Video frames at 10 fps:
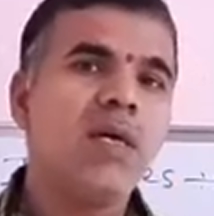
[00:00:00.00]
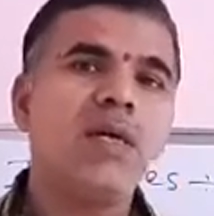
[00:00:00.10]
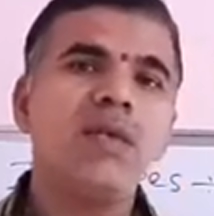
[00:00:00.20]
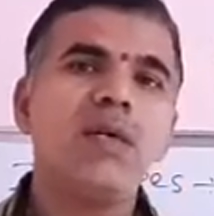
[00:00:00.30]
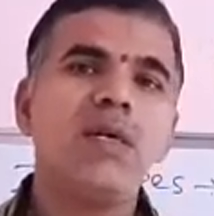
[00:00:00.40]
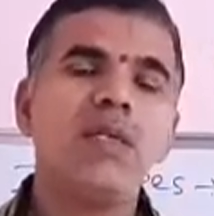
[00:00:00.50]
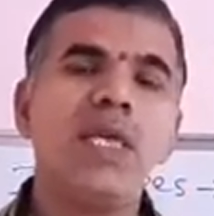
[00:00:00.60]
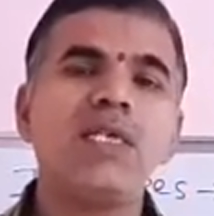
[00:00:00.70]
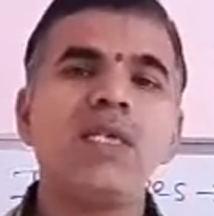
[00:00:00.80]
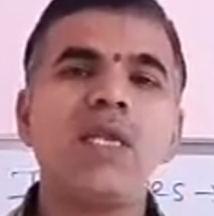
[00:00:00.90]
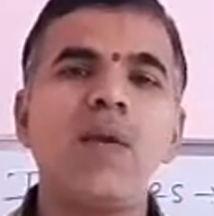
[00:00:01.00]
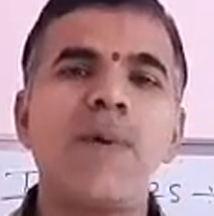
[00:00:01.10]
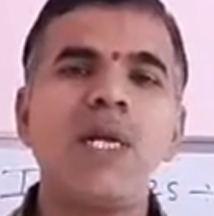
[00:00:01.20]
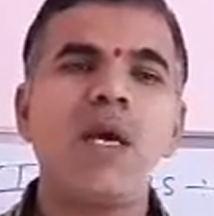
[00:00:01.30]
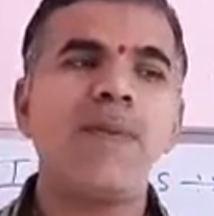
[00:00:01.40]
These three
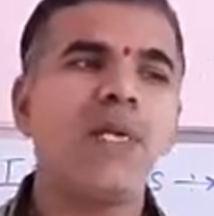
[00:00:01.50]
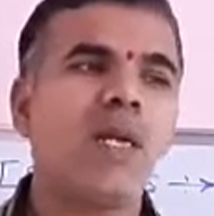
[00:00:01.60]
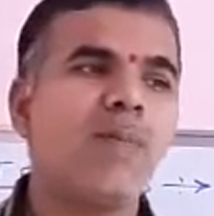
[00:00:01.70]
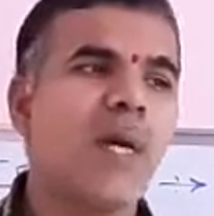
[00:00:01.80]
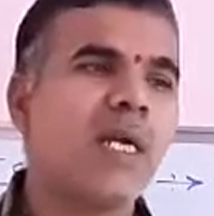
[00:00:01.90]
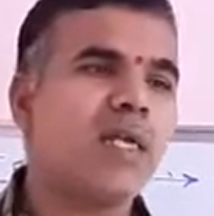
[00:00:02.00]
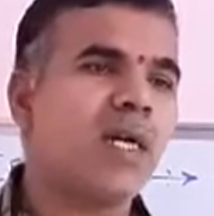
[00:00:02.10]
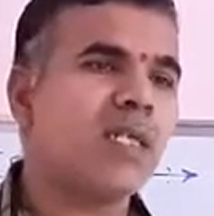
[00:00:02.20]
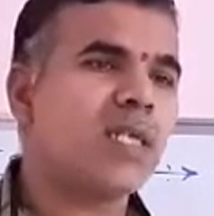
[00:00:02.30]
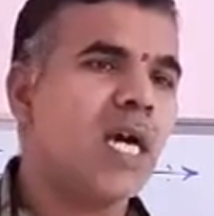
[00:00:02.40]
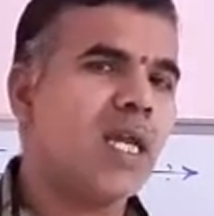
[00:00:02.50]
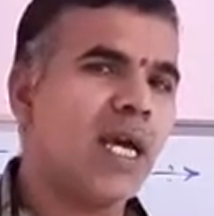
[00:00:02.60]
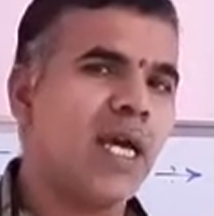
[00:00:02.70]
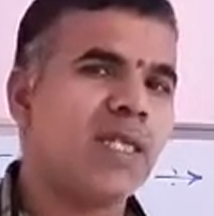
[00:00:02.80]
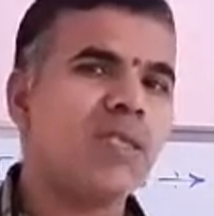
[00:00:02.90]
fundamental particles are
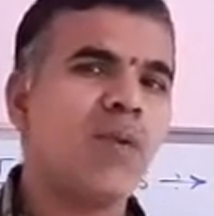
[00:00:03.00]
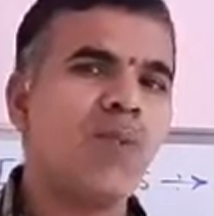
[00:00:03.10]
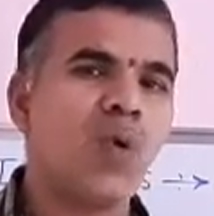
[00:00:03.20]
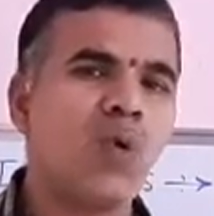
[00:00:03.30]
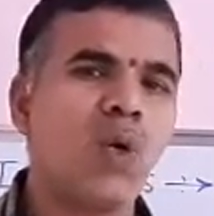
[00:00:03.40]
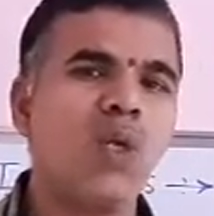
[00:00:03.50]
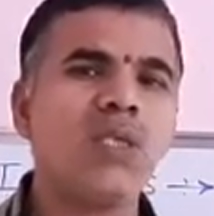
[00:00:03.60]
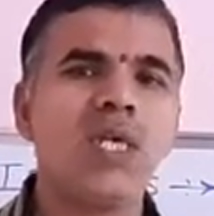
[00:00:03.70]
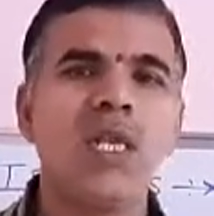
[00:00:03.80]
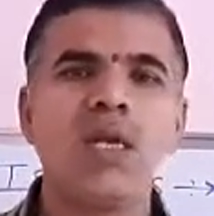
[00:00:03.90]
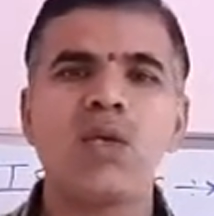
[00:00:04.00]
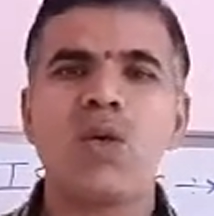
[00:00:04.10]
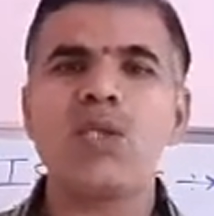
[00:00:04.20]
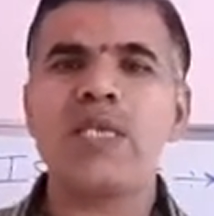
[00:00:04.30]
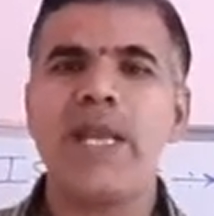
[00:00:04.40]
as protons,
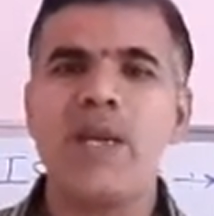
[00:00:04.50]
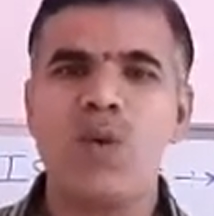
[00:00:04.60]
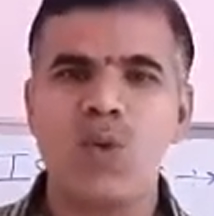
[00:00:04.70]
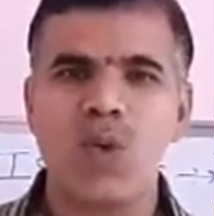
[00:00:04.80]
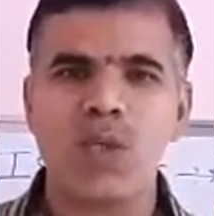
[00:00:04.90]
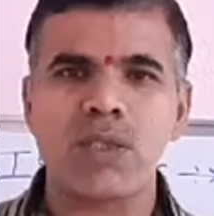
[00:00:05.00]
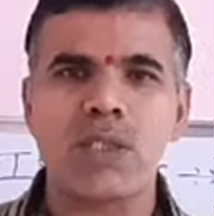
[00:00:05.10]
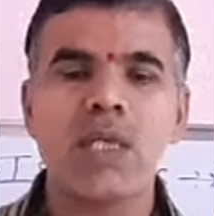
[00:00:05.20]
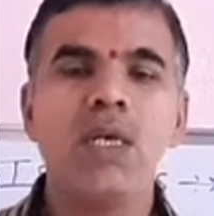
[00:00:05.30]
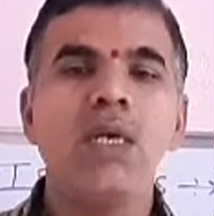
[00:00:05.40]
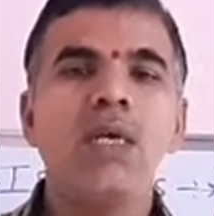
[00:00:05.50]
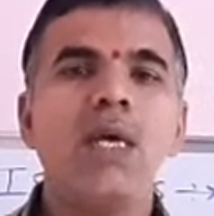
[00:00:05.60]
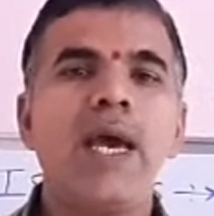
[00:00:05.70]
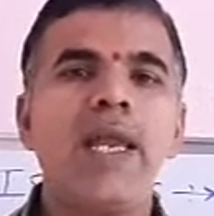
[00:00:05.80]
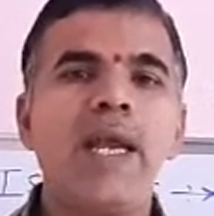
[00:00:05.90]
electrons and neutrons.
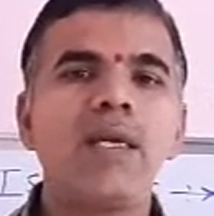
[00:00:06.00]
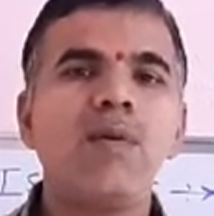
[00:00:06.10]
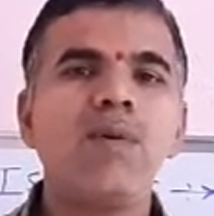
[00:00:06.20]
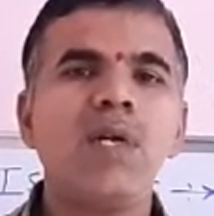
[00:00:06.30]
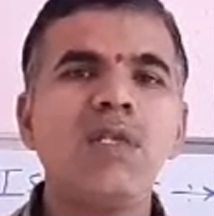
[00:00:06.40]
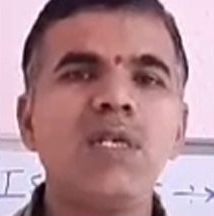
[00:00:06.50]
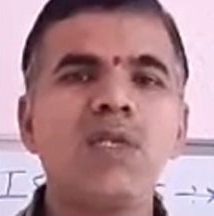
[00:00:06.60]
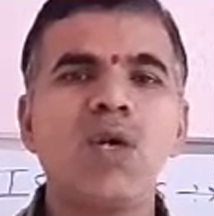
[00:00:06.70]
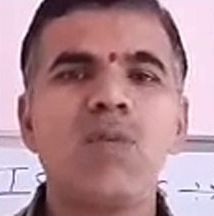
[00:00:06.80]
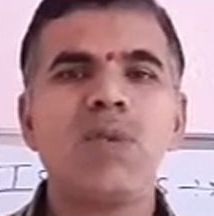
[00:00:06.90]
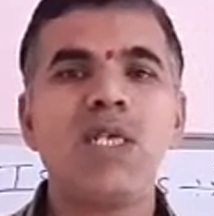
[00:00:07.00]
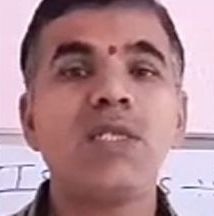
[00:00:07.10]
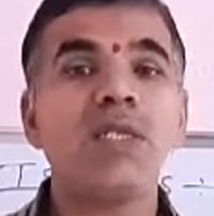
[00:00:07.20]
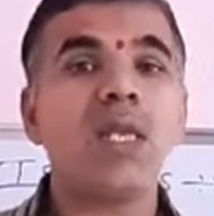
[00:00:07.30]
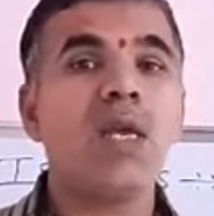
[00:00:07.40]
An atom consists of
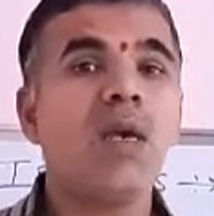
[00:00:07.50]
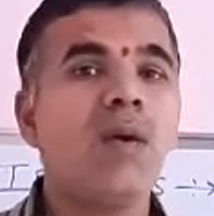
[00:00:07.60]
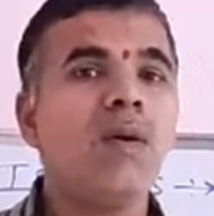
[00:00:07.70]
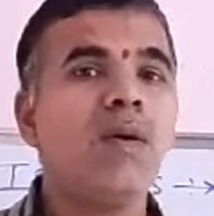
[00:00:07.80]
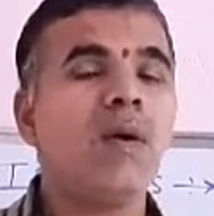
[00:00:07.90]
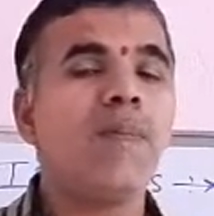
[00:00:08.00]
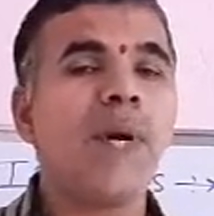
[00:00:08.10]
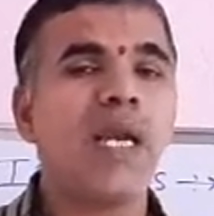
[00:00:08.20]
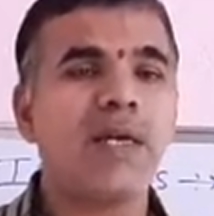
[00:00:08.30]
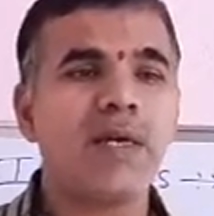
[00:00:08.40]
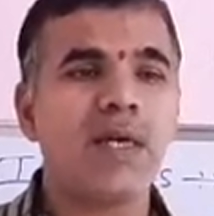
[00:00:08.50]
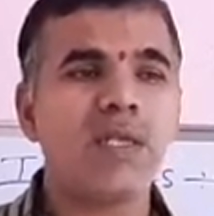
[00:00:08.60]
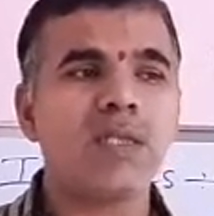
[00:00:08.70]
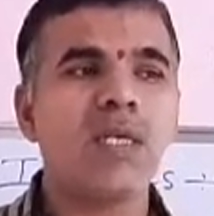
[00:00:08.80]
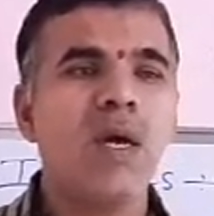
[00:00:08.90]
these three
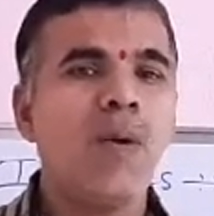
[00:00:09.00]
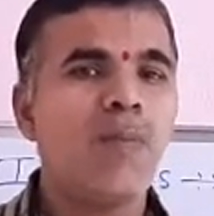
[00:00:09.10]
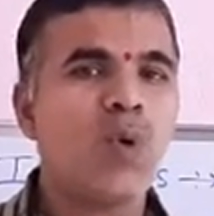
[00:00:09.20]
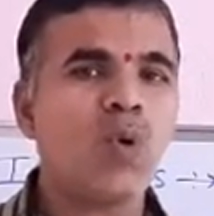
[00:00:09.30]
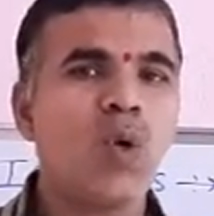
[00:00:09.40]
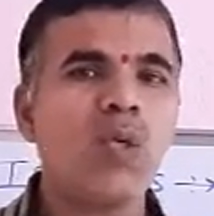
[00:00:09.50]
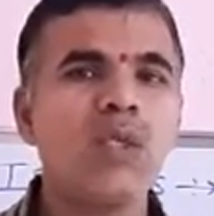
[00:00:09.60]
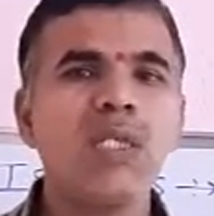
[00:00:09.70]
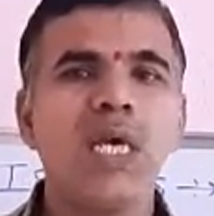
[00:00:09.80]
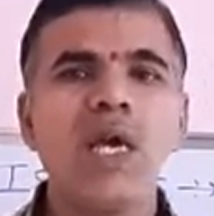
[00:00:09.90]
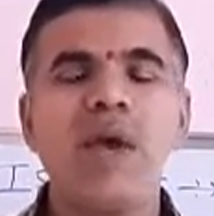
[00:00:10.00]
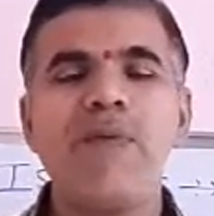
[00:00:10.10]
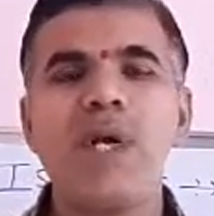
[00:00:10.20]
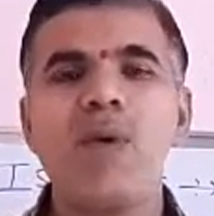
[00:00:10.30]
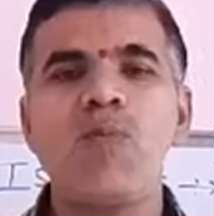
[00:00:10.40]
particles. Protons
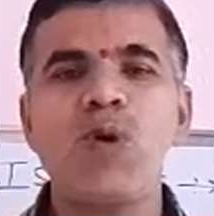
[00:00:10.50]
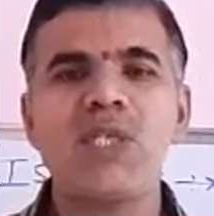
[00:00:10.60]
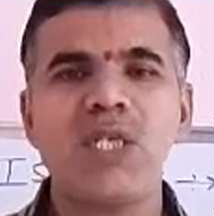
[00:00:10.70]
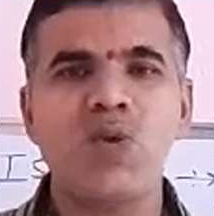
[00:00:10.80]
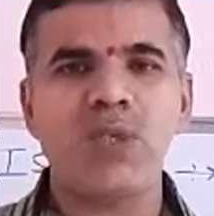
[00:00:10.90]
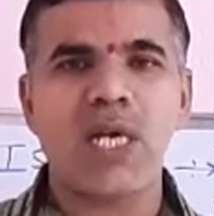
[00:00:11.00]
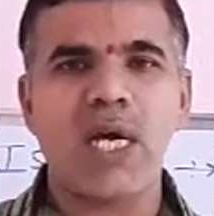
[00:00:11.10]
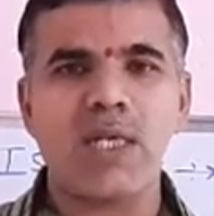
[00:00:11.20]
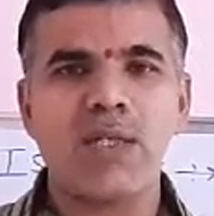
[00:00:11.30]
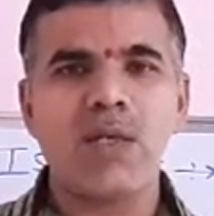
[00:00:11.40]
having a positive charge.